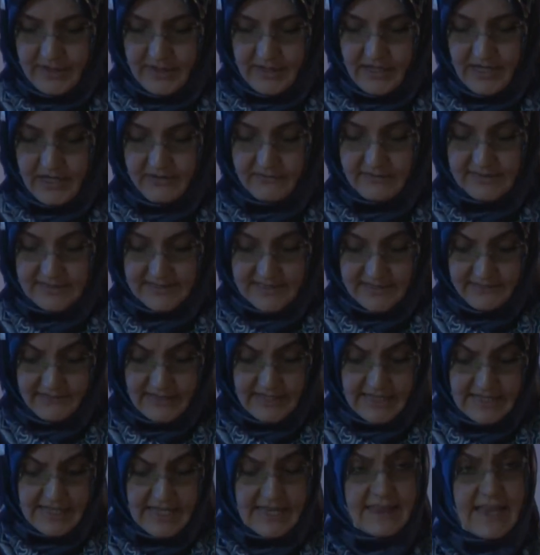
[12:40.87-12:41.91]
He was
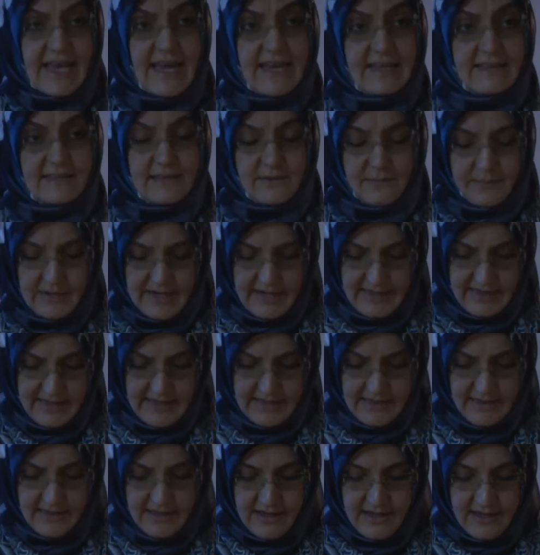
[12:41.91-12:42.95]
living in a land by
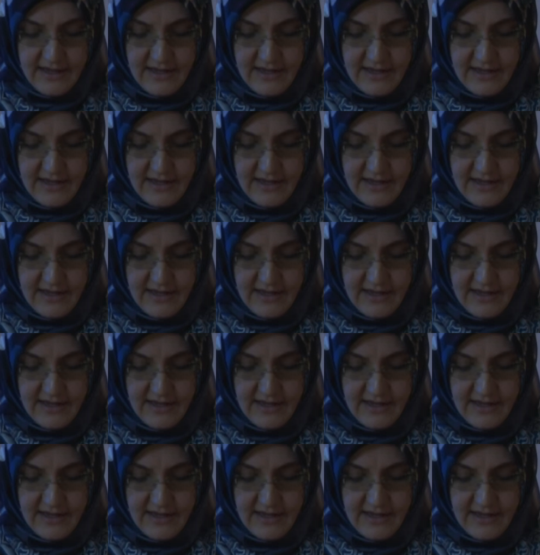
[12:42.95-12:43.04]
then,